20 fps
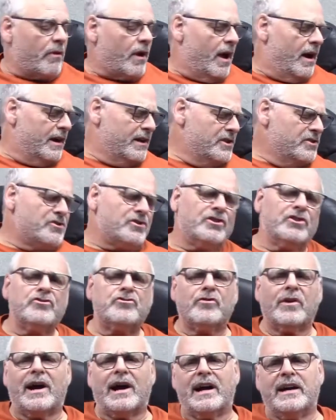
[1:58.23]
I used to
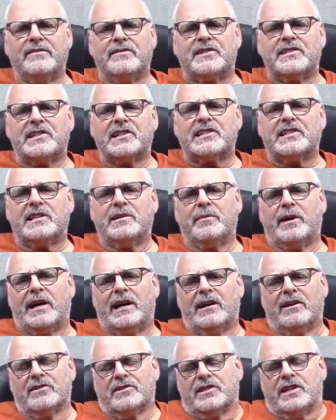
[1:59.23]
drive 60
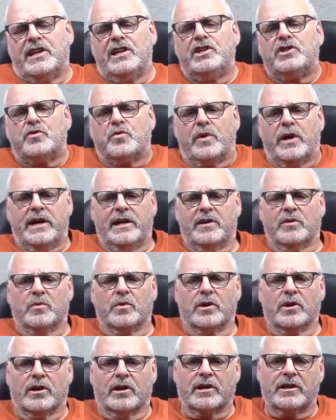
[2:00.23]
miles each way to
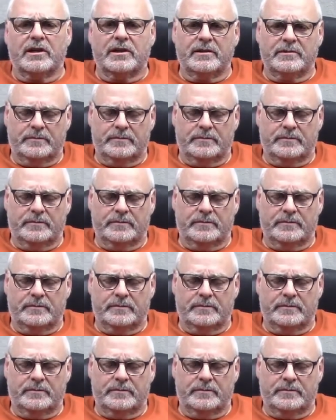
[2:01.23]
work.